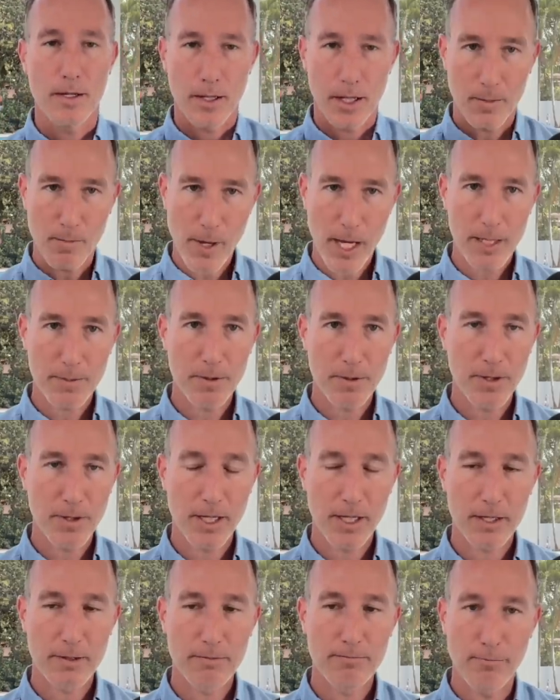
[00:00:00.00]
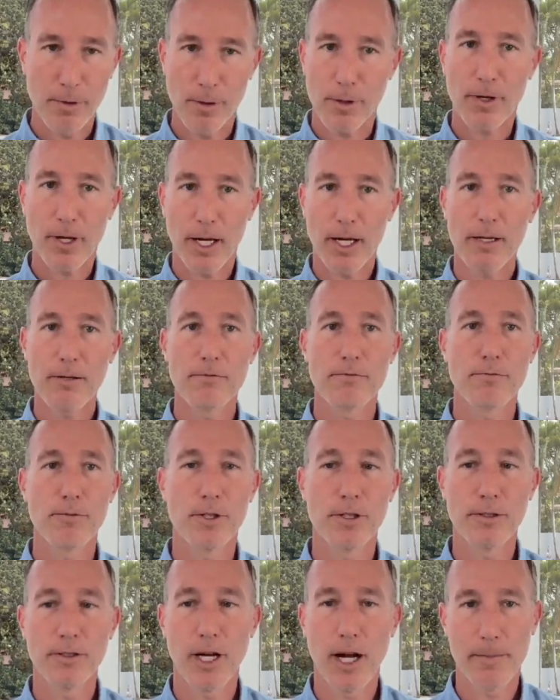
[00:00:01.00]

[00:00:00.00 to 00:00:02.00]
it makes me think, okay, well,